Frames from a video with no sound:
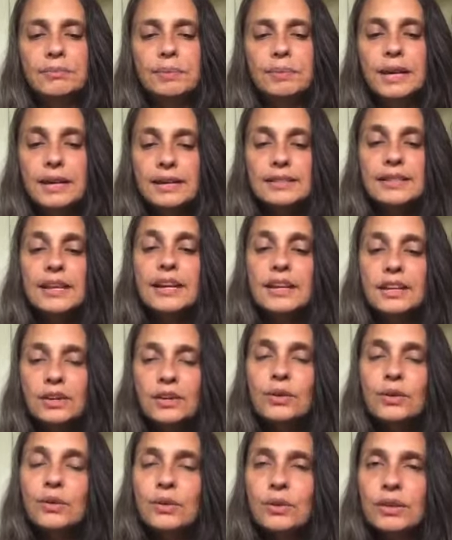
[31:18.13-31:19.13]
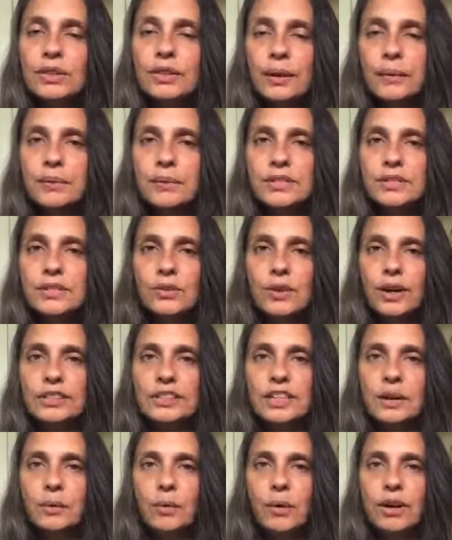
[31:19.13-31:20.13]
because I knew that that was the
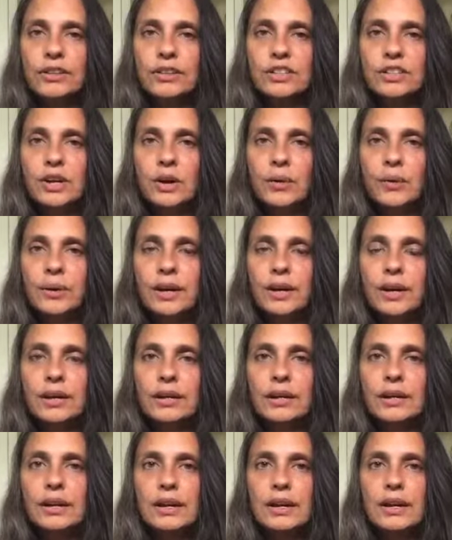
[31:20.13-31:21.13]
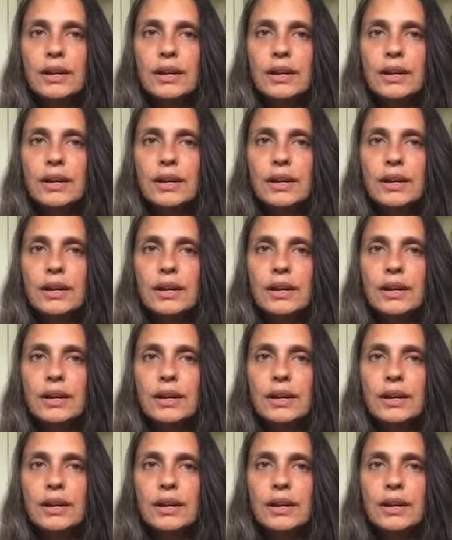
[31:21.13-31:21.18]
direction I wanted to go in,